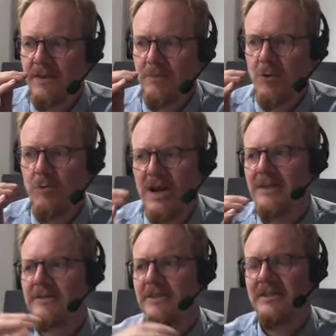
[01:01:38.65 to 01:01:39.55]

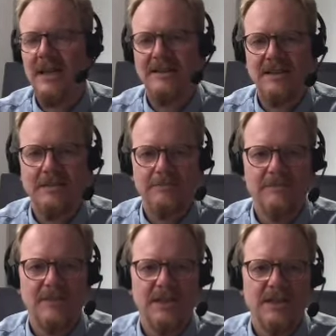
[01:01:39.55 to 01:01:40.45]
relevant the data.
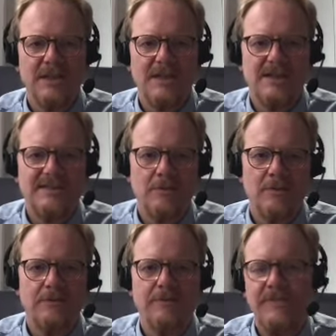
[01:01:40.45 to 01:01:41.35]

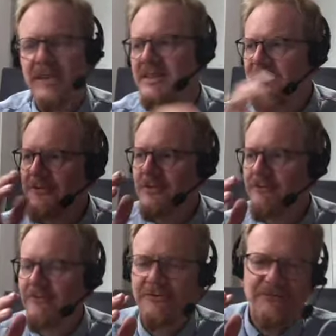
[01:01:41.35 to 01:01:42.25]
So in different
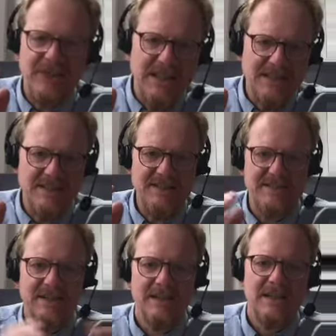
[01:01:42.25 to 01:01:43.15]

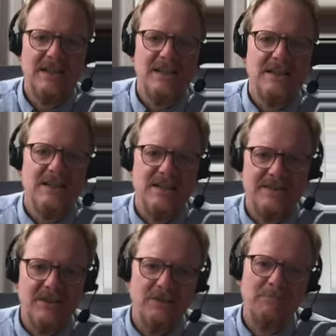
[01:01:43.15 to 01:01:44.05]
fields,
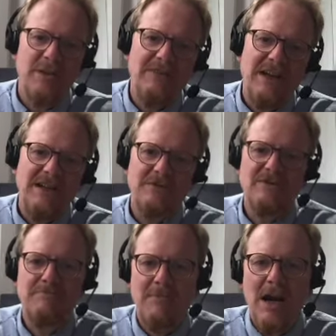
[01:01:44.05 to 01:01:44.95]
certain
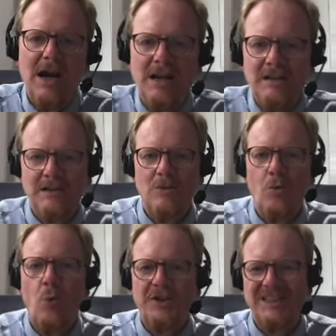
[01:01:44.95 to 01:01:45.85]
p-values mark
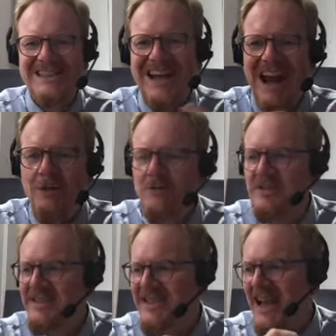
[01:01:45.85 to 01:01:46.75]
what
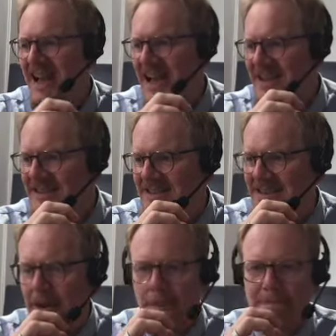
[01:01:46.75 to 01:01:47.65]
counts as
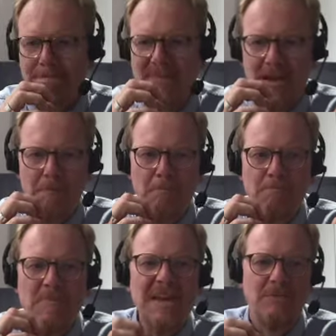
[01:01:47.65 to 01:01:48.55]
a
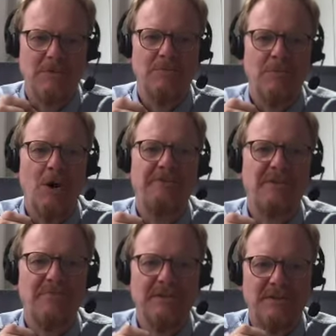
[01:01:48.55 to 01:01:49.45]
minimum of
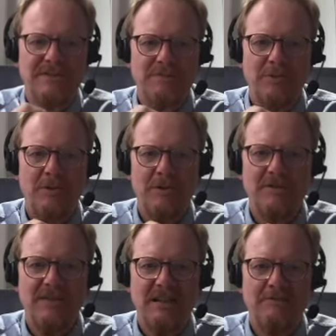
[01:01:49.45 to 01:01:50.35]
empirical support
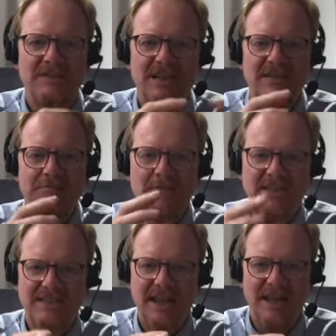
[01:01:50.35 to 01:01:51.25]
that a result
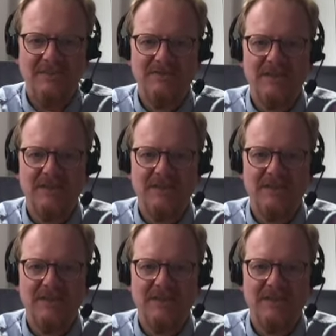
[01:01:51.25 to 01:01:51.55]
must have